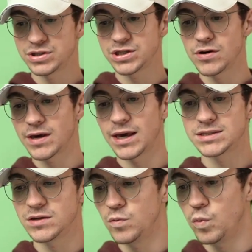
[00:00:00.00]

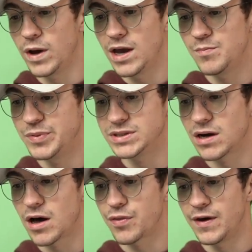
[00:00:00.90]
showcasing weird,
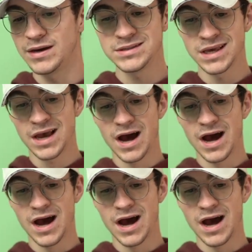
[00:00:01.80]
bizarre things.